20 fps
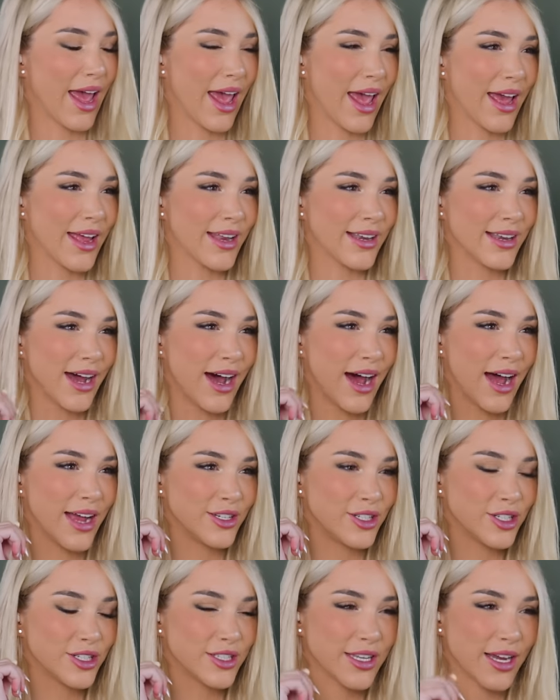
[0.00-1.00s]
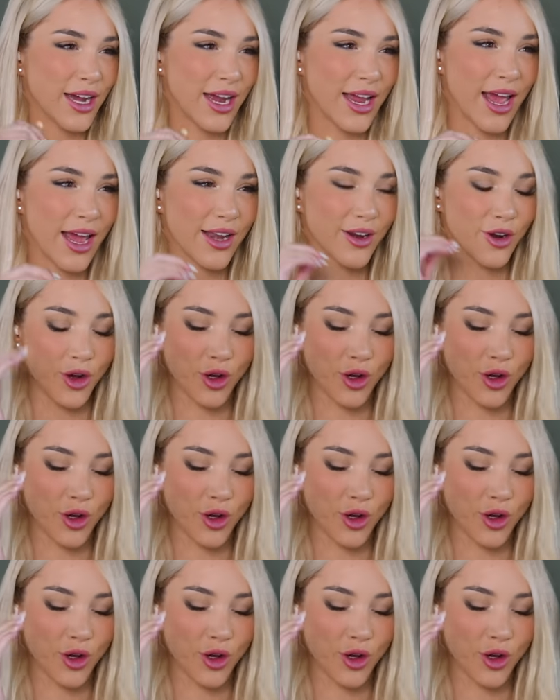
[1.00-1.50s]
and I just I had a